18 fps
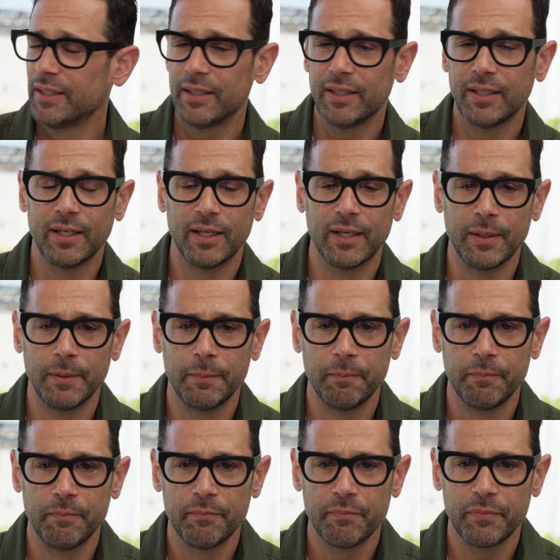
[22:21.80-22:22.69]

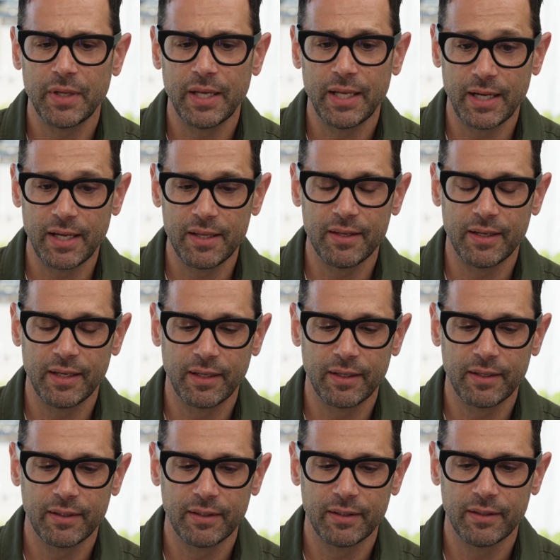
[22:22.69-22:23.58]
And I
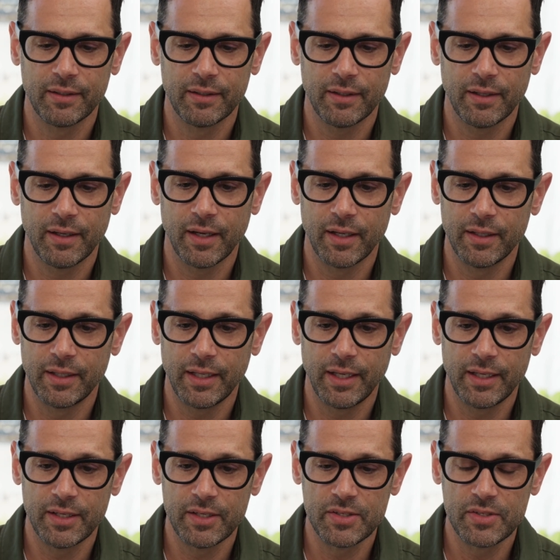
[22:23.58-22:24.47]
think
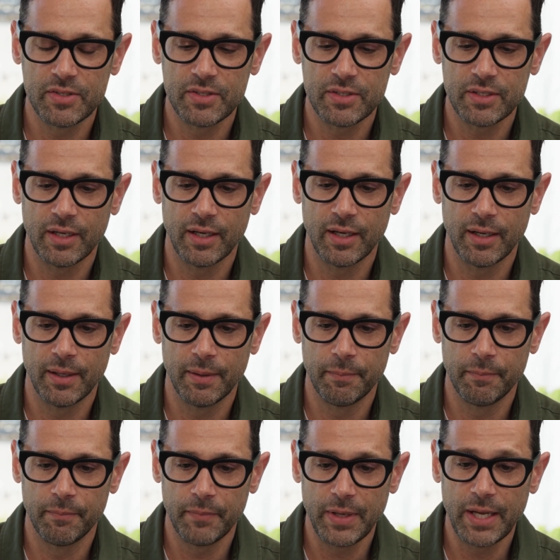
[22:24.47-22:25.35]
Hyundai is,
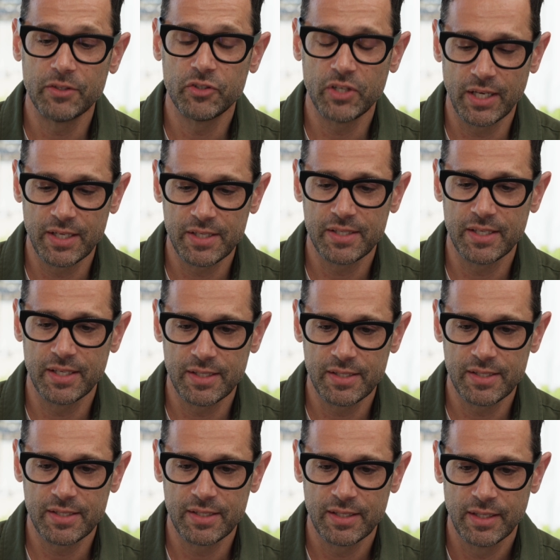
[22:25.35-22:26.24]
and
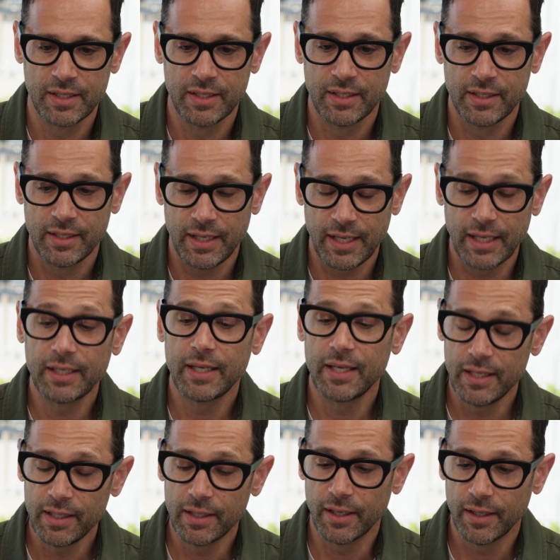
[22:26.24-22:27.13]
Genesis and
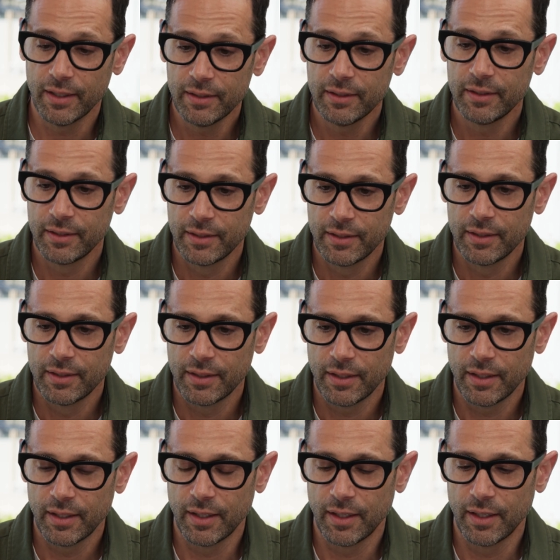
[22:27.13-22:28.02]
Kia
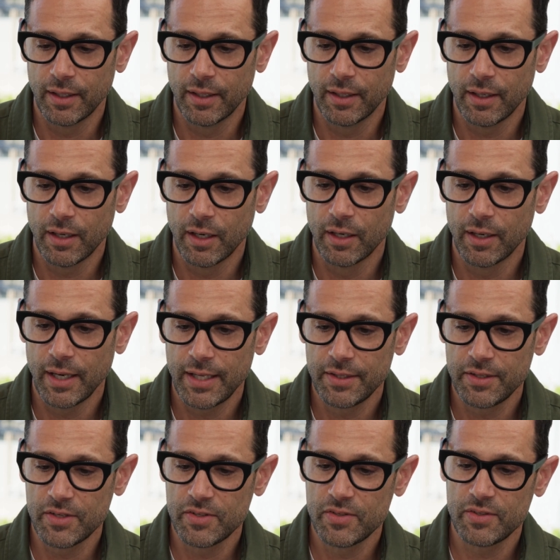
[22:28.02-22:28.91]
are
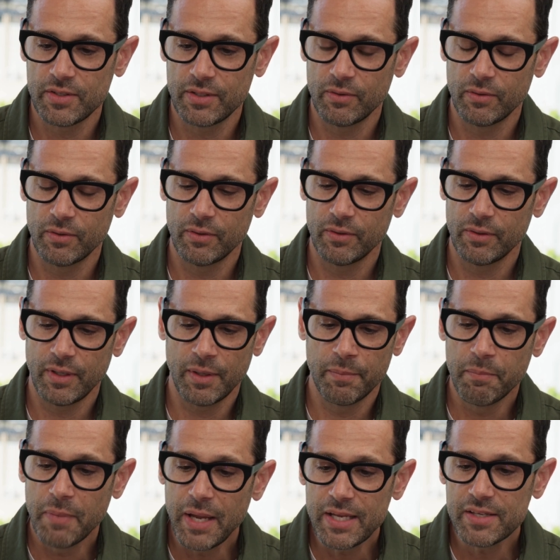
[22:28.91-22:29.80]
at this
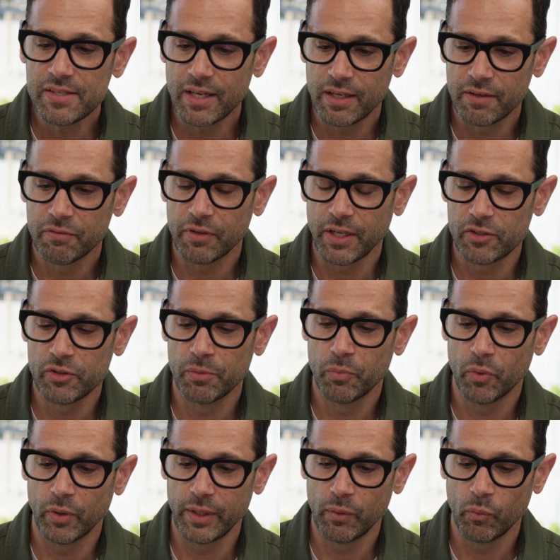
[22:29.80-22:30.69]
amazing inflection
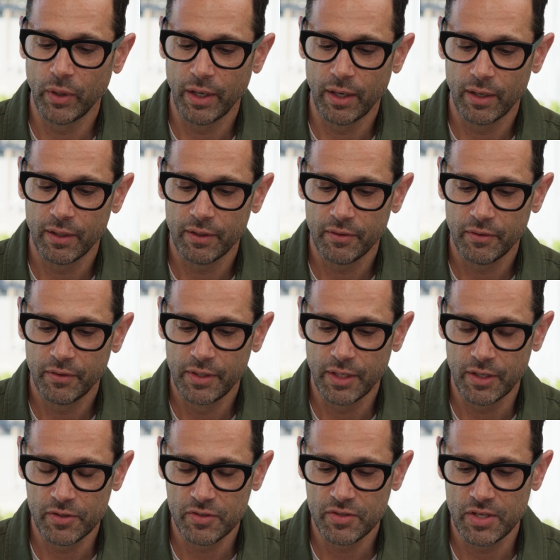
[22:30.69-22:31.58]
point where
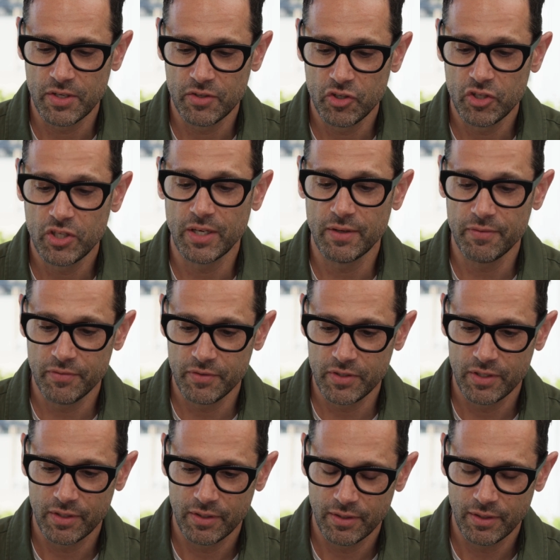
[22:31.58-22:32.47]
there's this
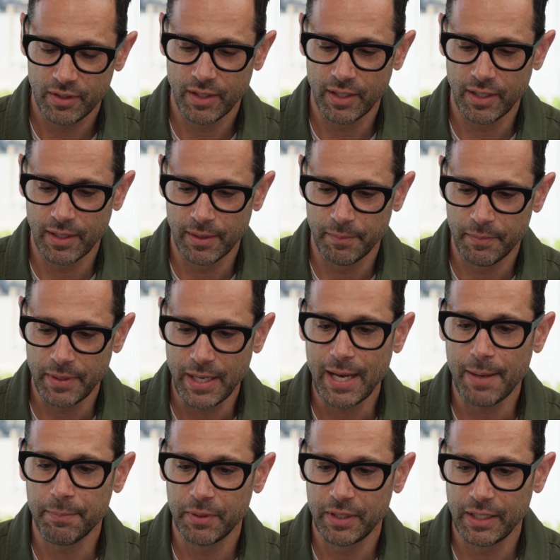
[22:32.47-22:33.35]
shift
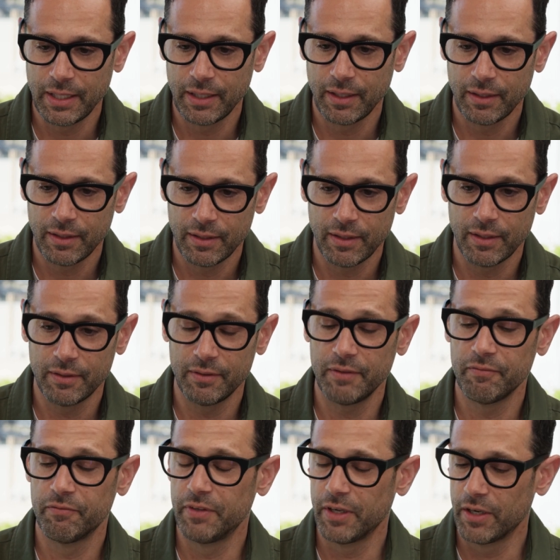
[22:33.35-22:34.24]
happening,
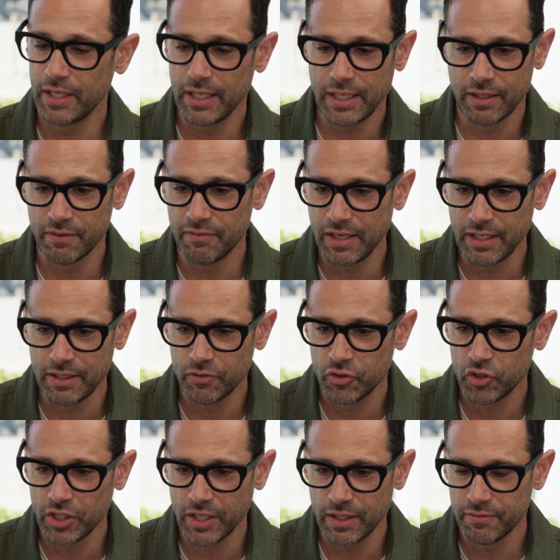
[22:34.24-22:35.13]
very innovative
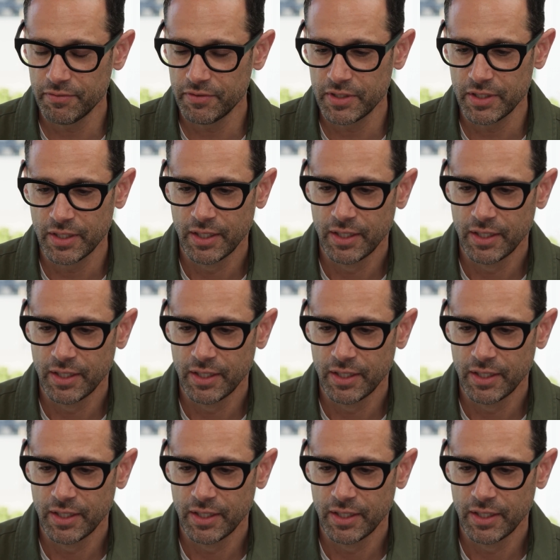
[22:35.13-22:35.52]
shift,